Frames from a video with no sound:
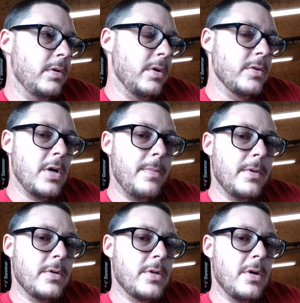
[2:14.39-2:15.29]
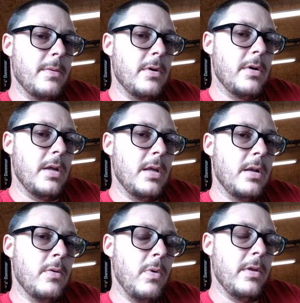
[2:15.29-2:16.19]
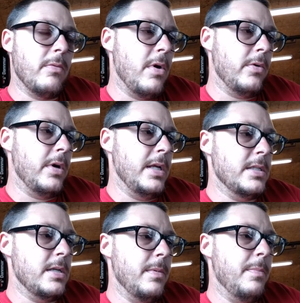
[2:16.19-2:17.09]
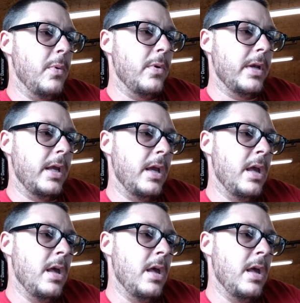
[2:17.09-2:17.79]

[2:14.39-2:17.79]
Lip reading: you know, dropping the distributor in, where the rotor needs to be pointing.